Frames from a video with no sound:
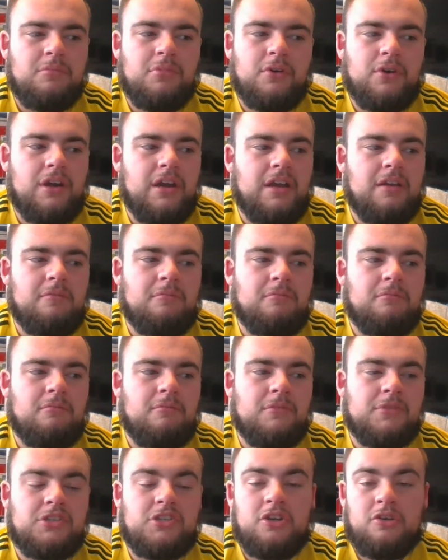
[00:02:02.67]
But I'm
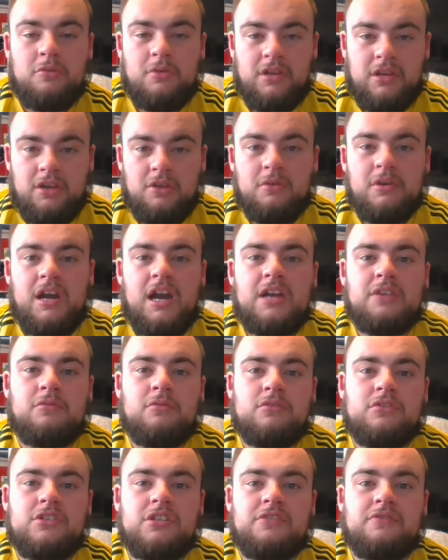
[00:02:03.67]
sure when you guys
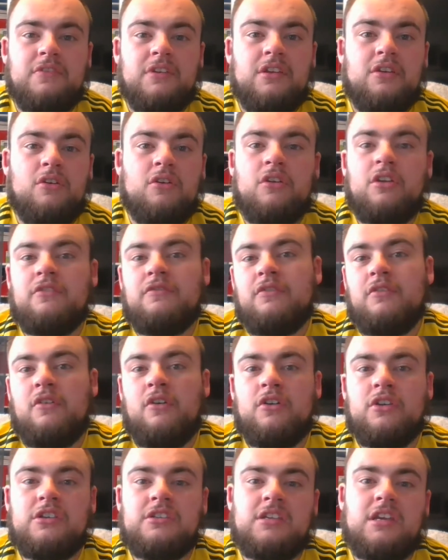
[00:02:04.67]
watch this video, and if you've
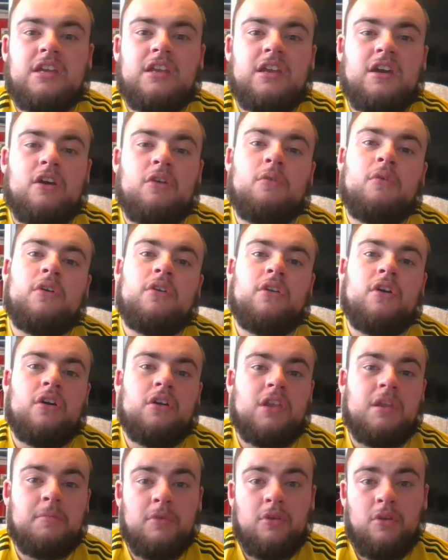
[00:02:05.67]
already seen it or
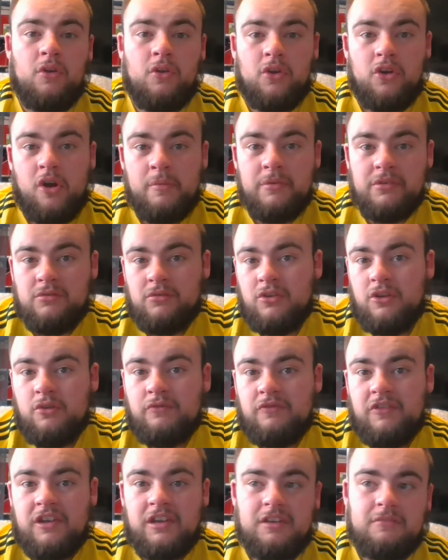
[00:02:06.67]
whatnot, let me know in the comments what you
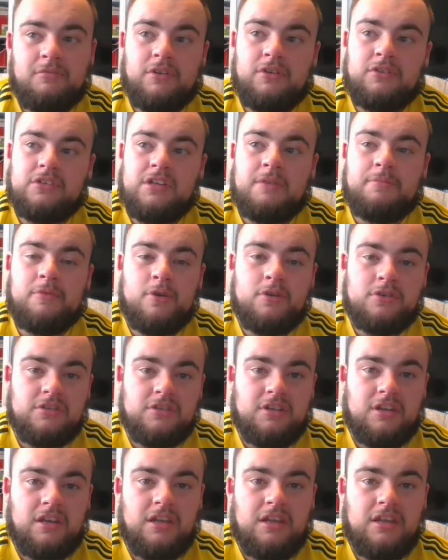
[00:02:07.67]
think. Because I
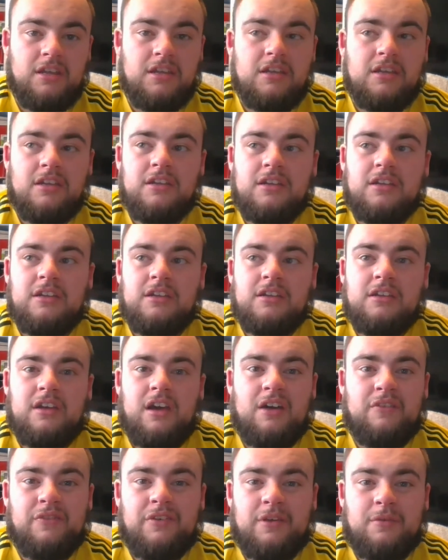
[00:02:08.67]

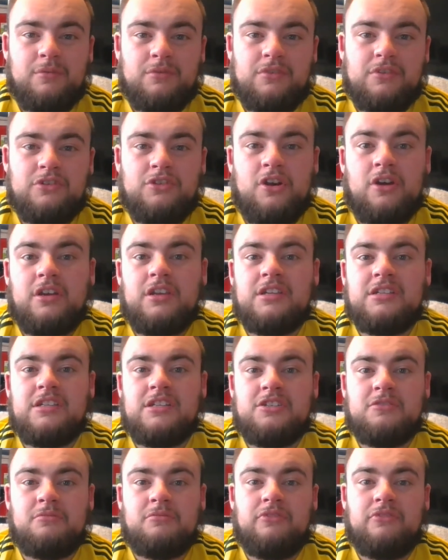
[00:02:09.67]
think it was a shocking
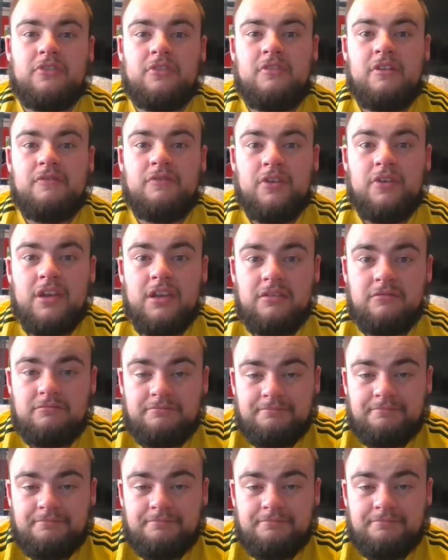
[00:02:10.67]
decision from the referee.